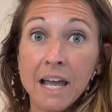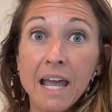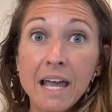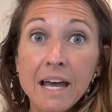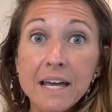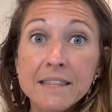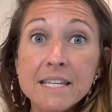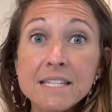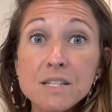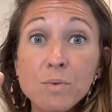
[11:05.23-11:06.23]
And
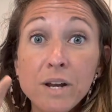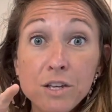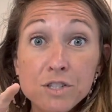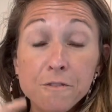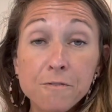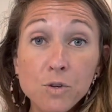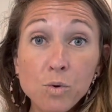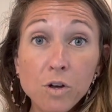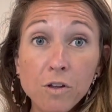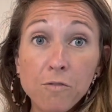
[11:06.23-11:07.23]
this is what I use to
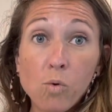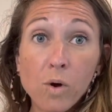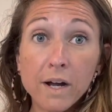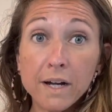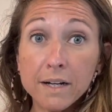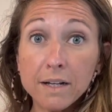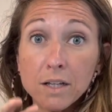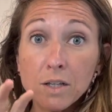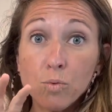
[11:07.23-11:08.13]
fuel for